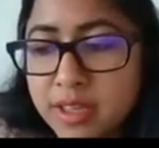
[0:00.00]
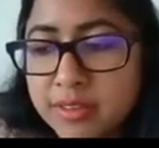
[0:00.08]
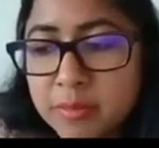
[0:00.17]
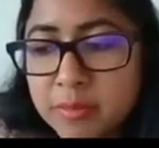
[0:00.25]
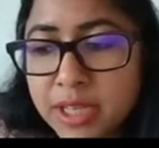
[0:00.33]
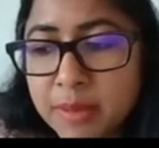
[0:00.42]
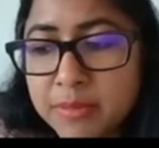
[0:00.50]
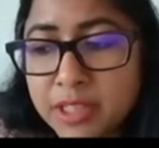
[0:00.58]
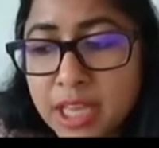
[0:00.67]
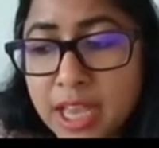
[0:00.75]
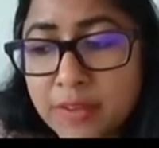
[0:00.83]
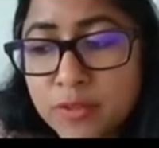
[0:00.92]
Sometimes
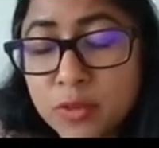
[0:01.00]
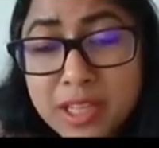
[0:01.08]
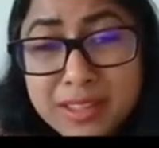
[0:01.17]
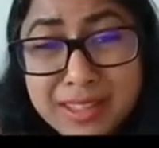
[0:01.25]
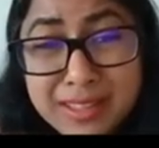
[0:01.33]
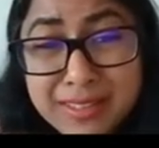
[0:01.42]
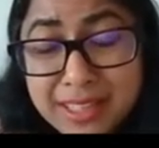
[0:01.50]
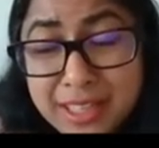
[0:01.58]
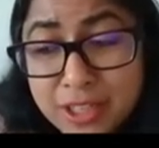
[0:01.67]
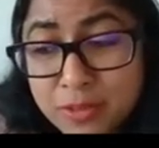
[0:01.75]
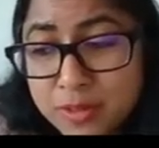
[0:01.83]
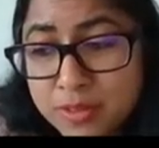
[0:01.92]
I have to let these
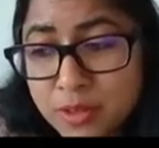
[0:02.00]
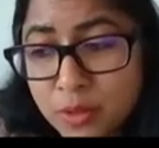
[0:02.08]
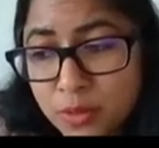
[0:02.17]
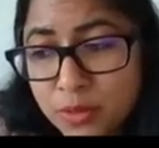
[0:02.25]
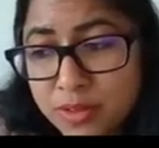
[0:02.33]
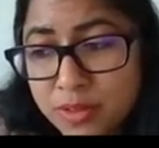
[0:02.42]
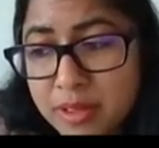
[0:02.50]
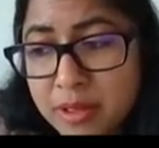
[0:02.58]
engagements go.